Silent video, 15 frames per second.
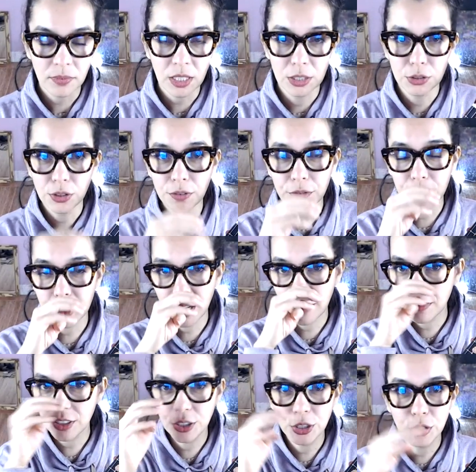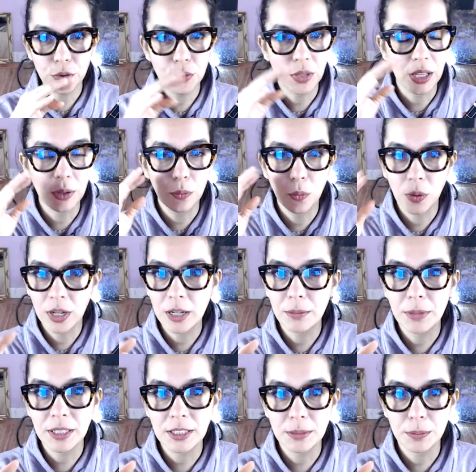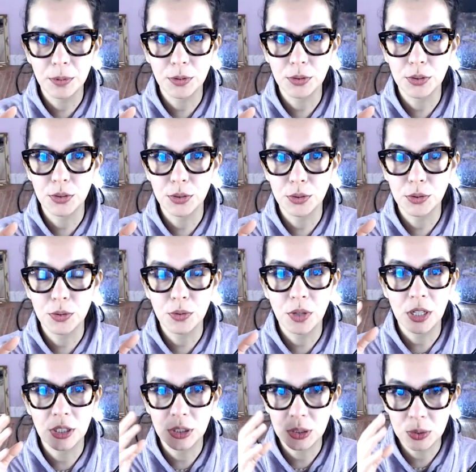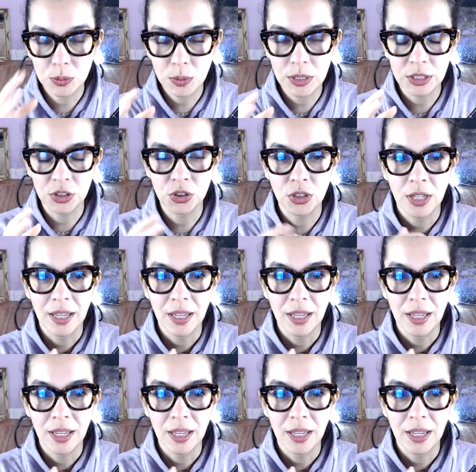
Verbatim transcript: So if you never knew, like, when am I supposed to do a switch?